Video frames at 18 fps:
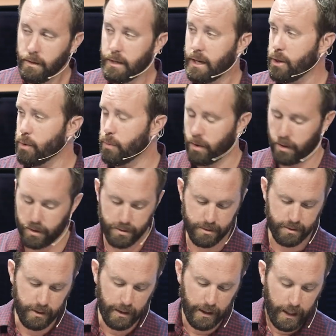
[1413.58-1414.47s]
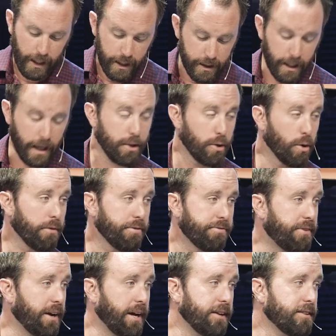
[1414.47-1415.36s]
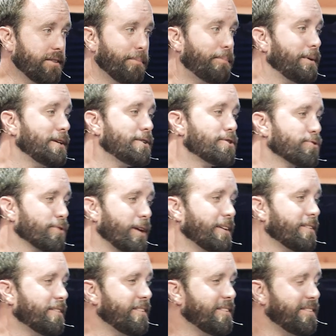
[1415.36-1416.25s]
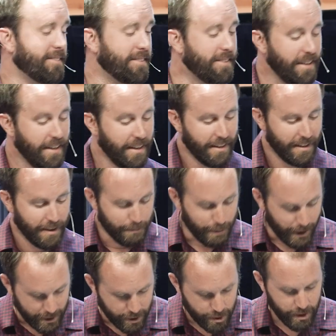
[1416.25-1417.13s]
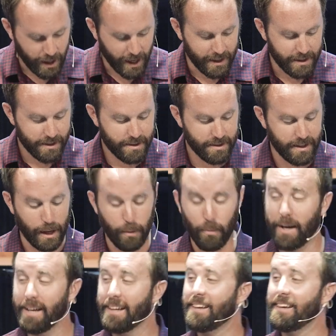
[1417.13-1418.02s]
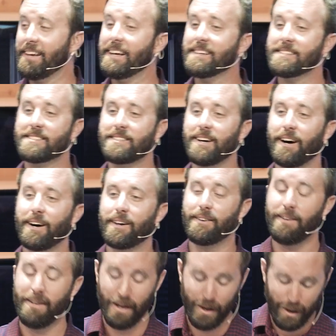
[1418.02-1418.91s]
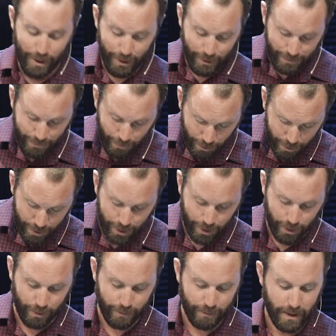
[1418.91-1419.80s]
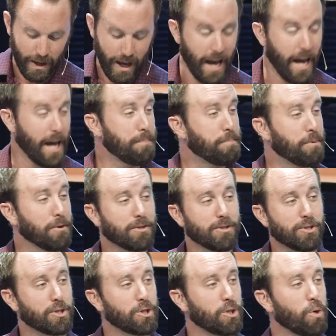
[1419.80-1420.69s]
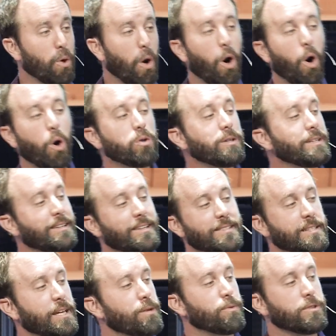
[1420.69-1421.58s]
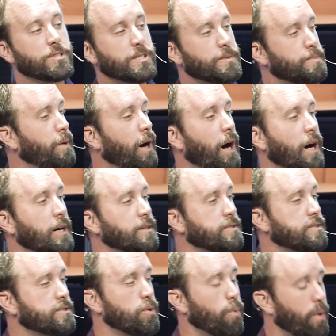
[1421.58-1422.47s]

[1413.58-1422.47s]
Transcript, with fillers: In other words, let your faith be strengthened by Christ and what he has done for you and pursue holiness in response